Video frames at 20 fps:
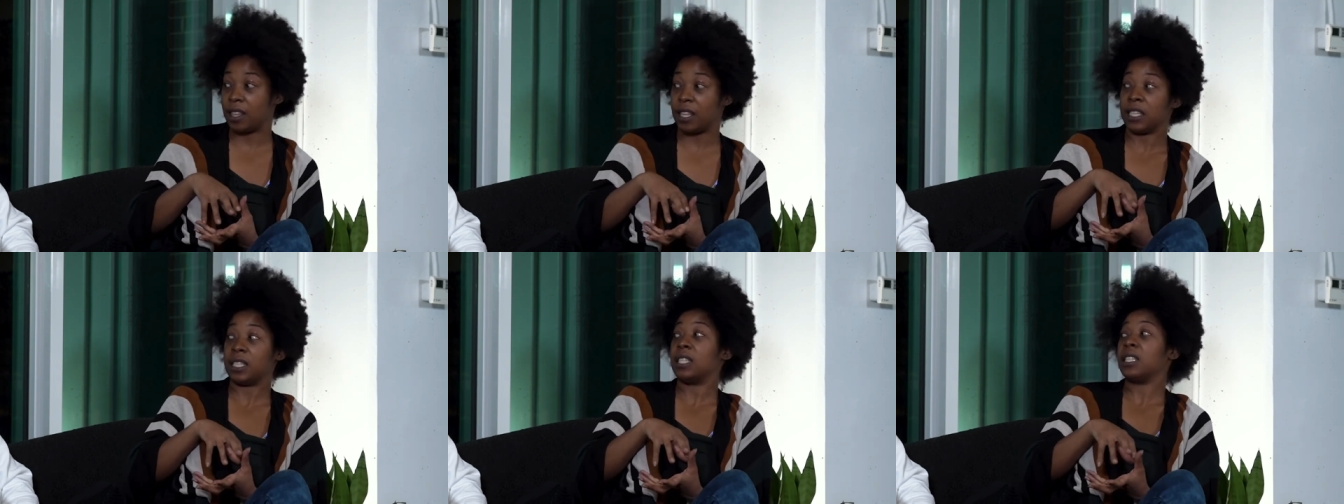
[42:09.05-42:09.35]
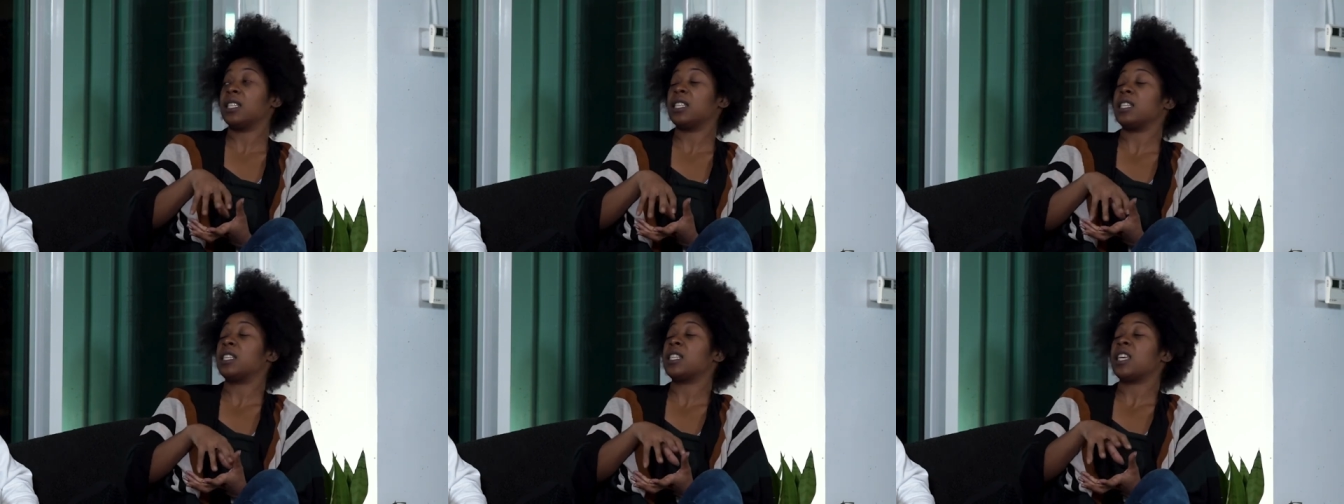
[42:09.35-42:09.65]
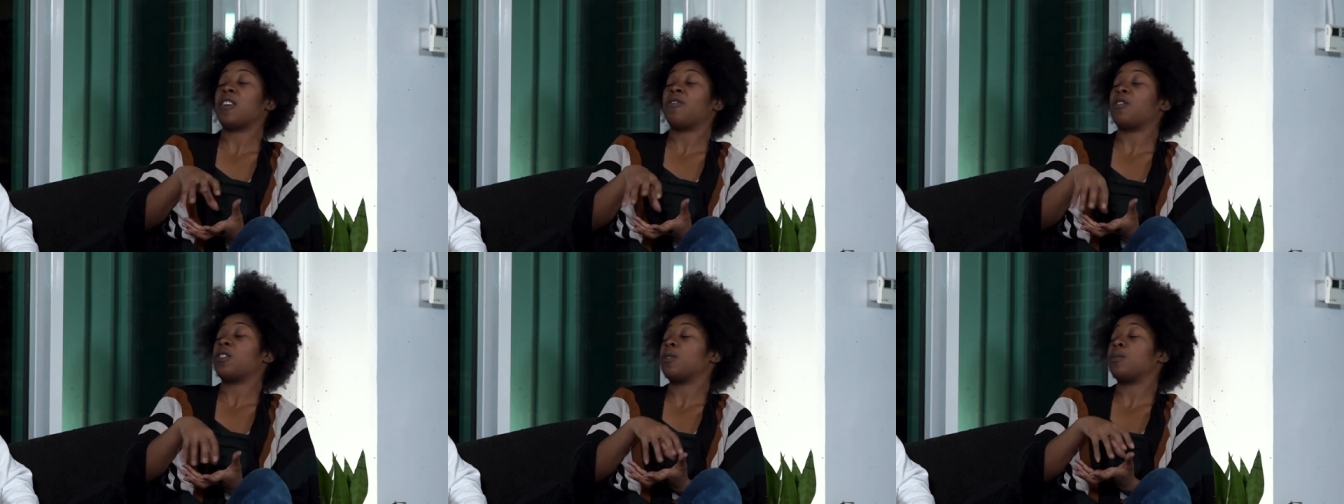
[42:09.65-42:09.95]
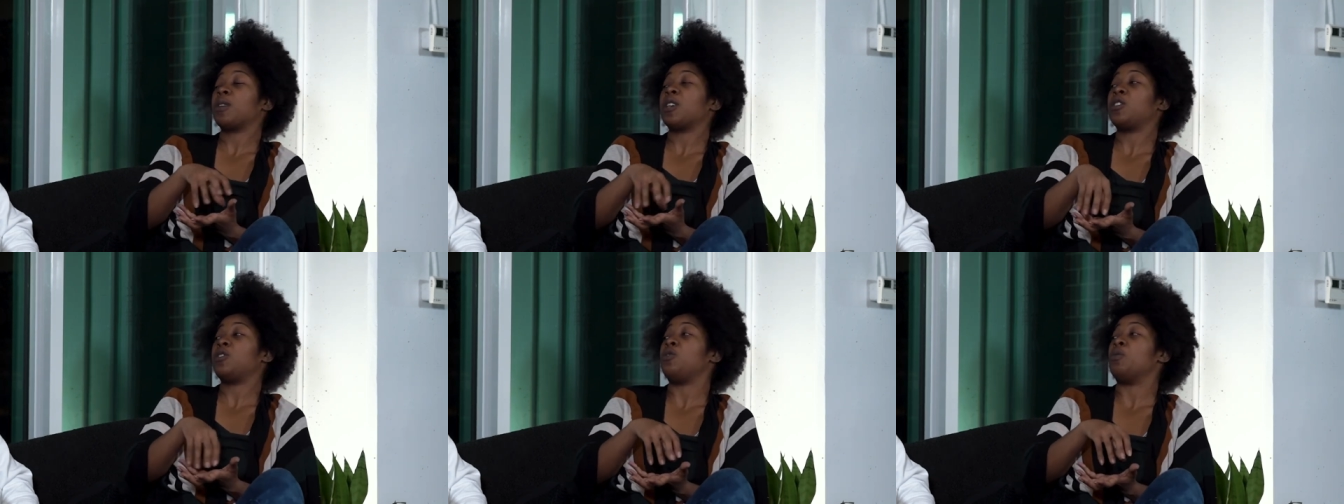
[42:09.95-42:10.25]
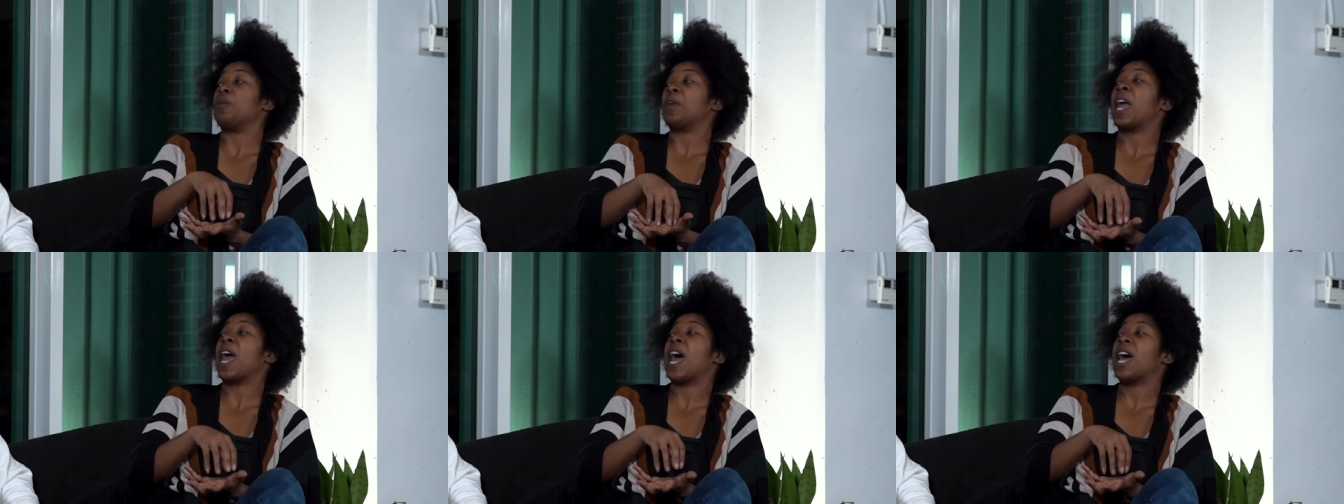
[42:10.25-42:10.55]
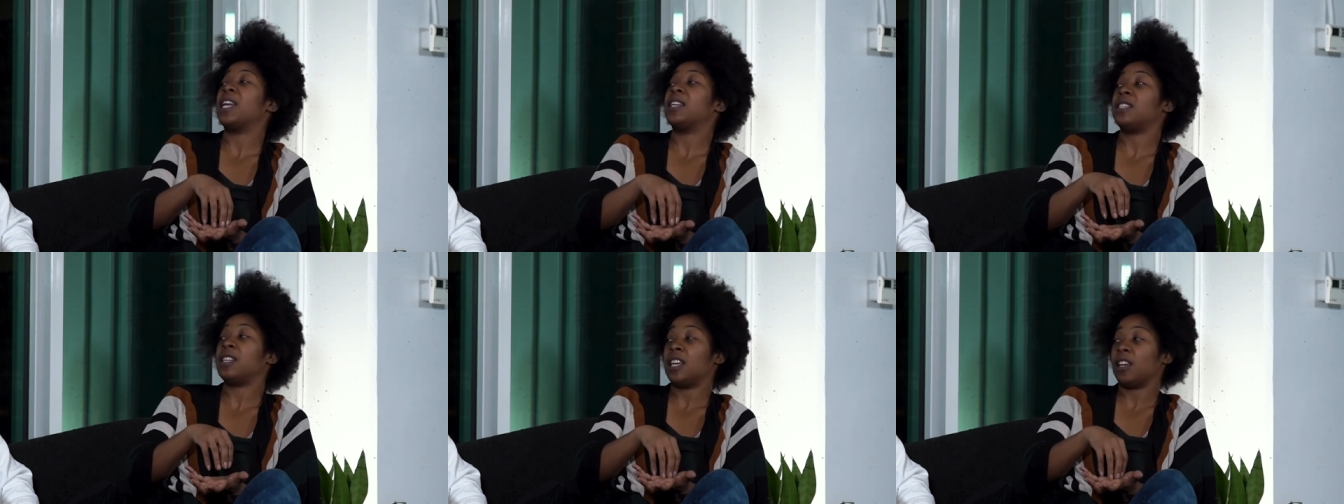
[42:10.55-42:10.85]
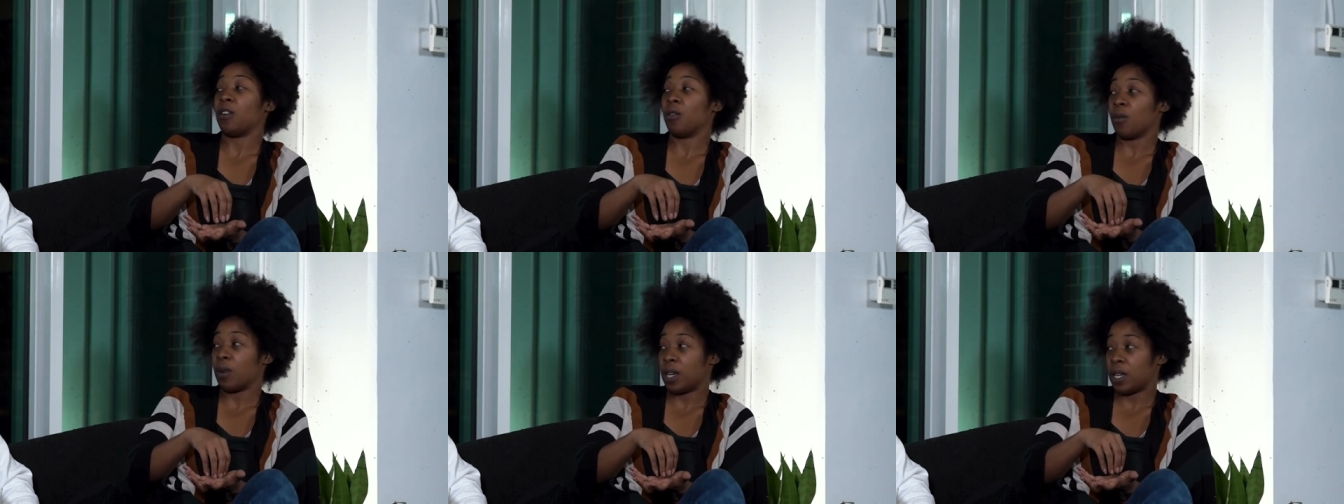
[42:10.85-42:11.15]
this is the safest place you can
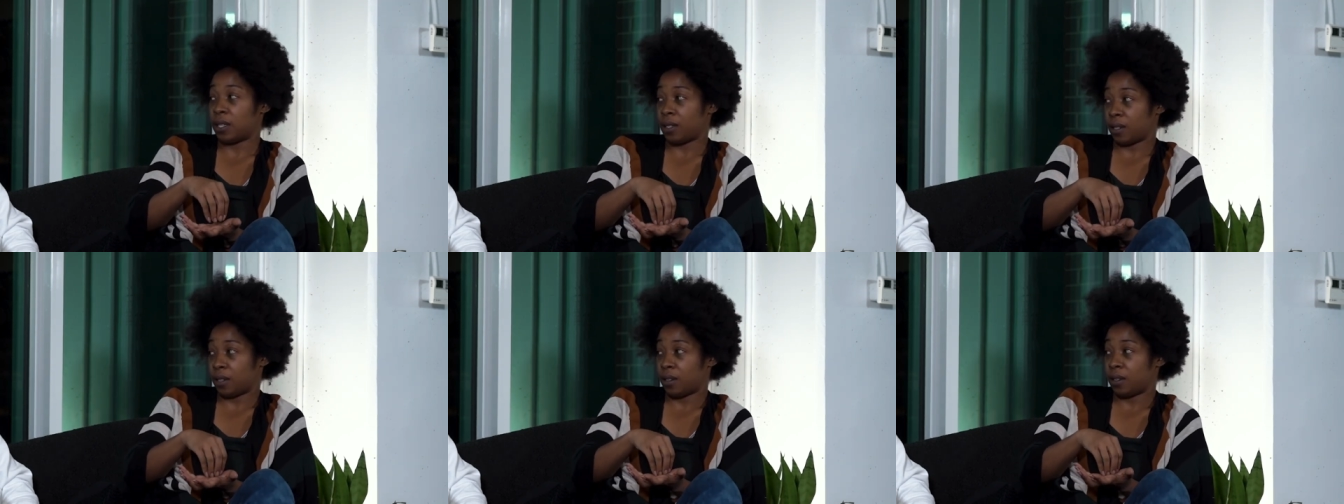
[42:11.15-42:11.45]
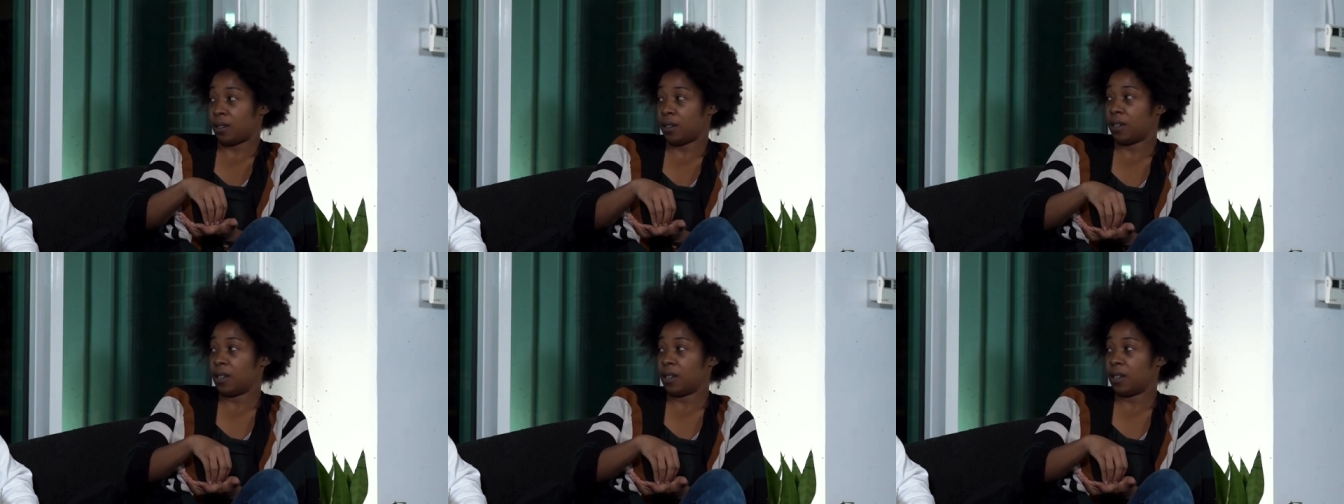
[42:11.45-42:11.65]
take a risk.